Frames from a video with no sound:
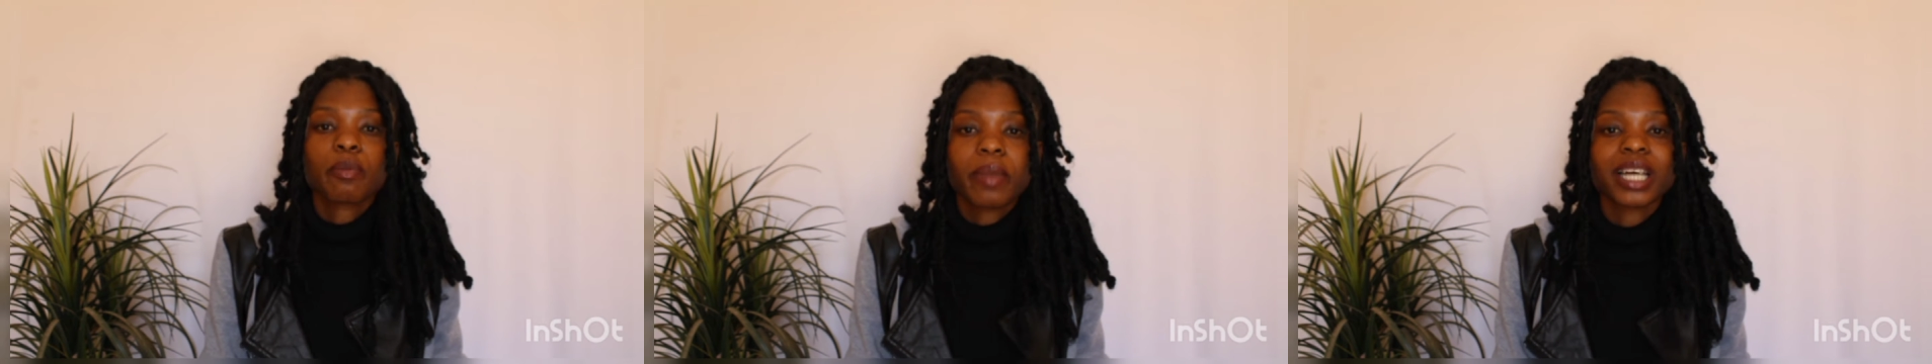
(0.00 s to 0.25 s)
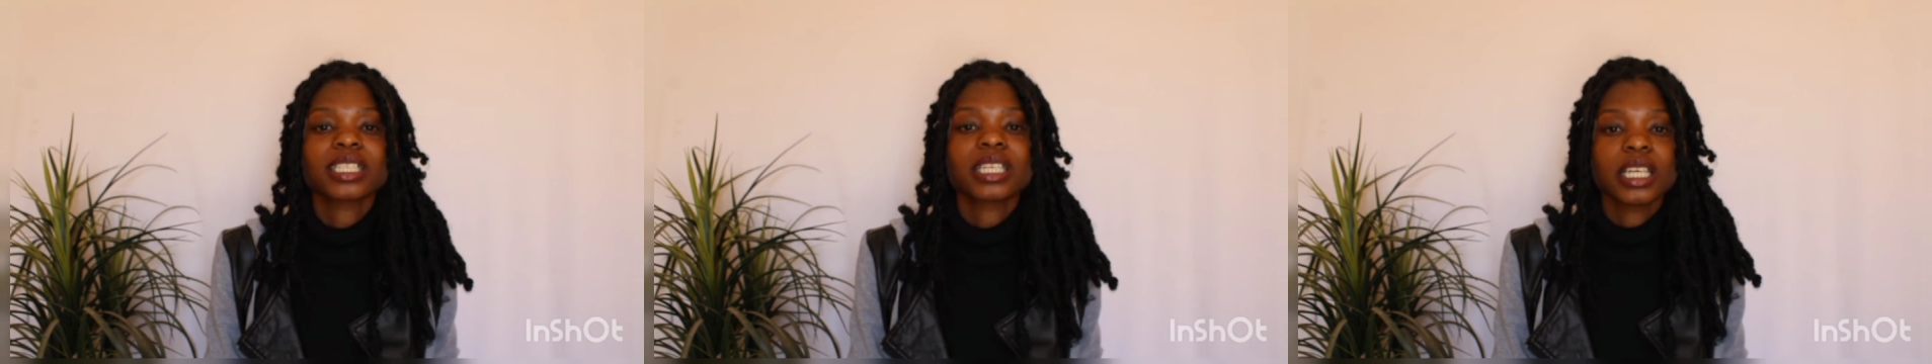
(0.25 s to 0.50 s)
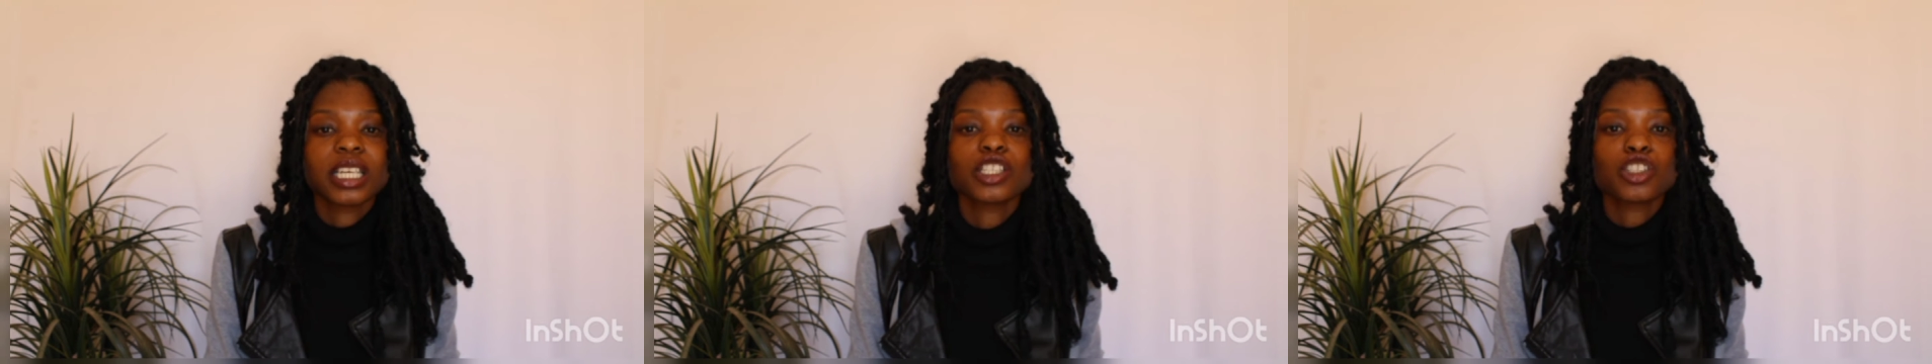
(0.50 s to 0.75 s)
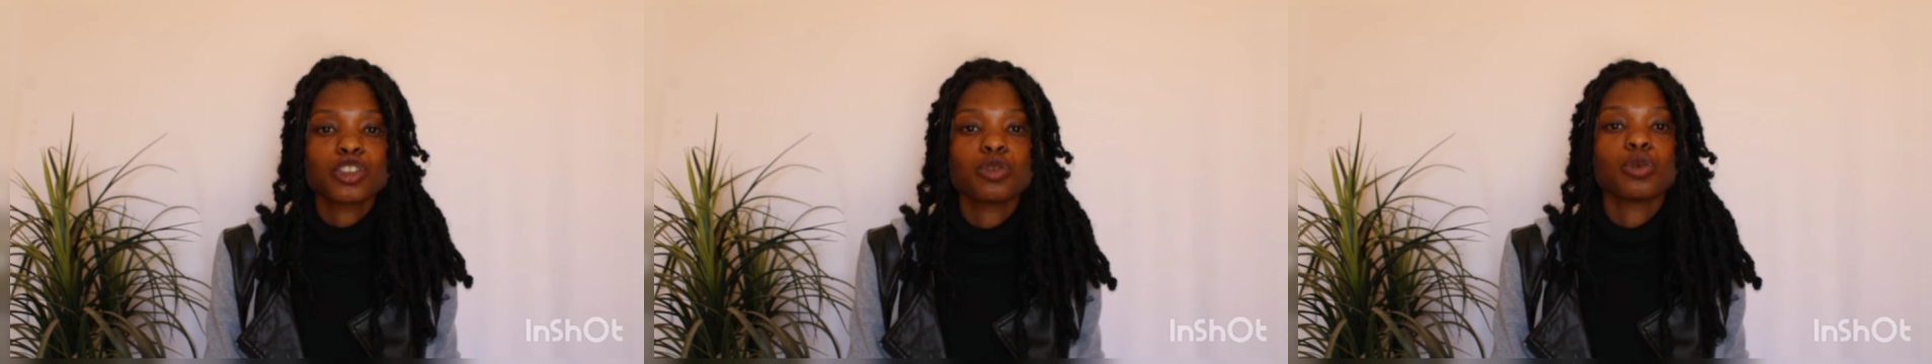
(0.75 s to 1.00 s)
much
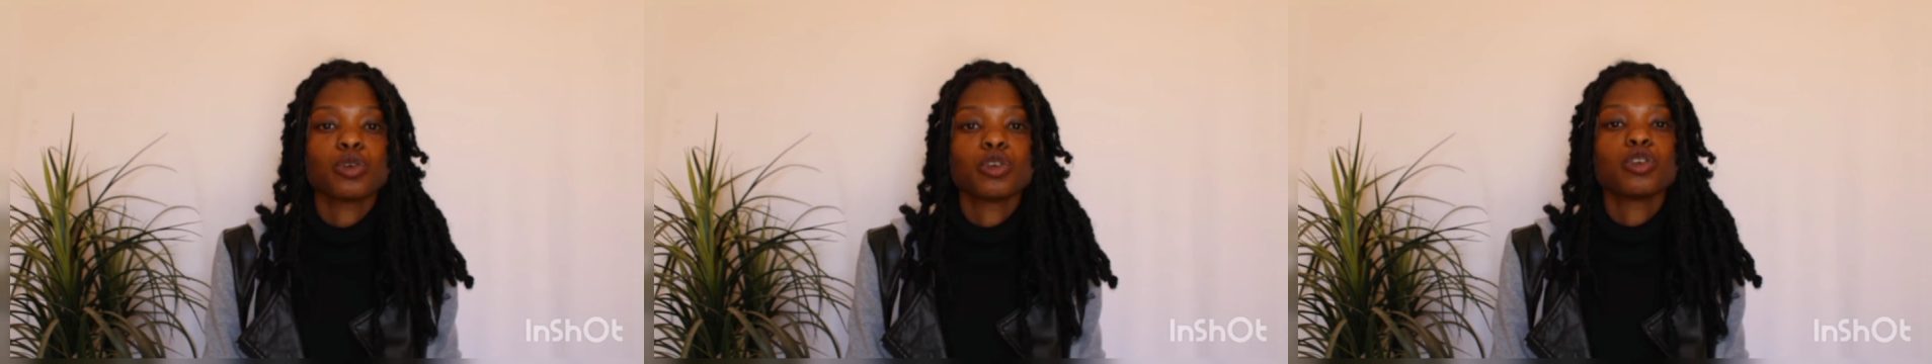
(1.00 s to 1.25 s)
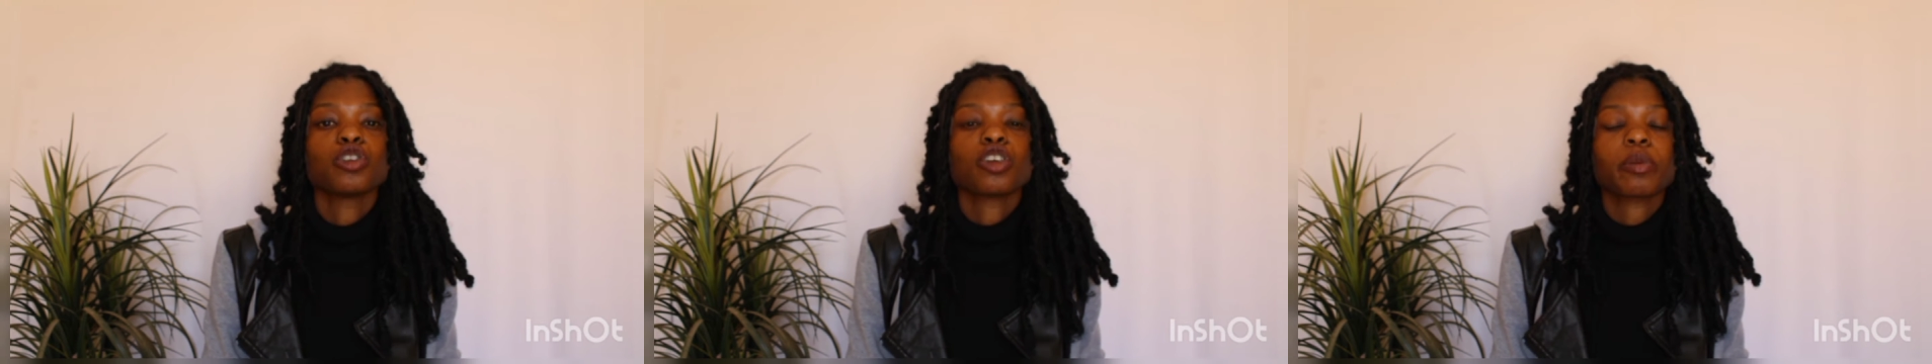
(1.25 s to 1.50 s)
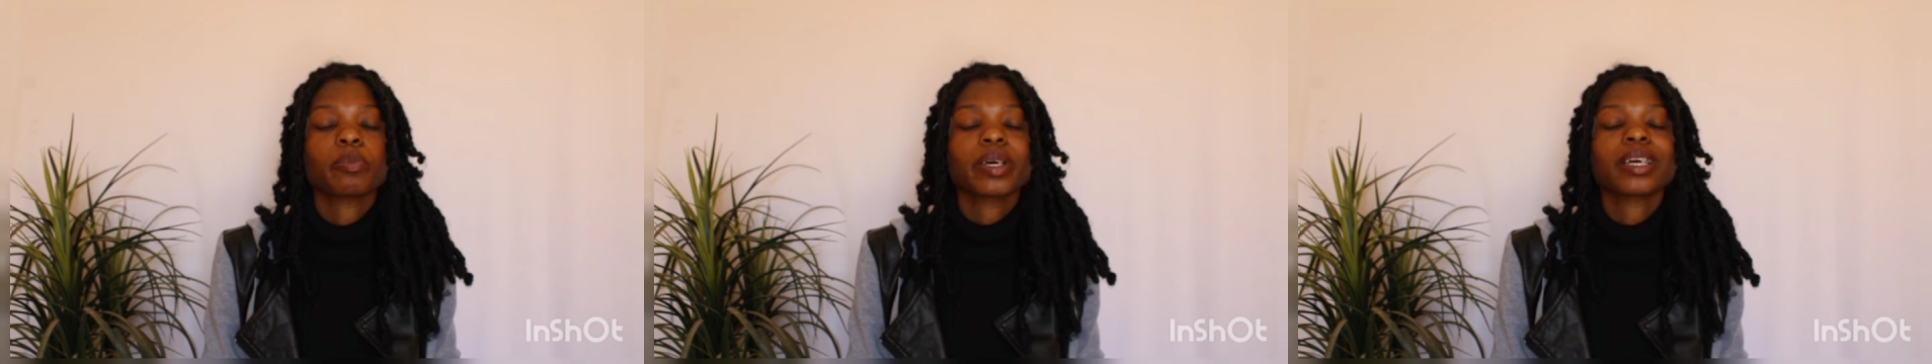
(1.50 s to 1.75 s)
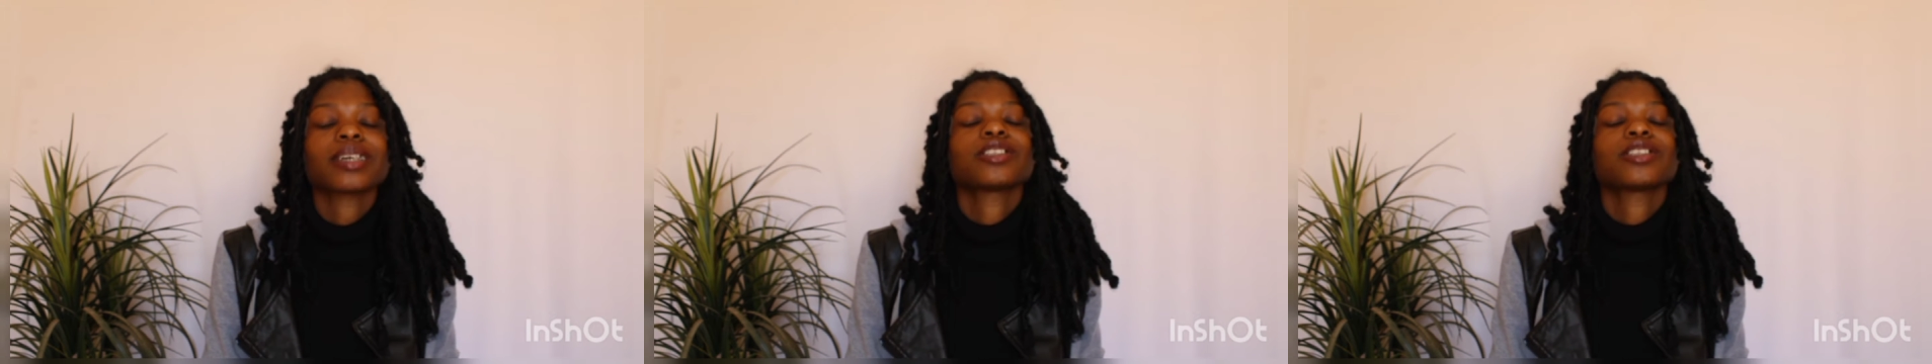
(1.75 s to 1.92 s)
leads to you not being a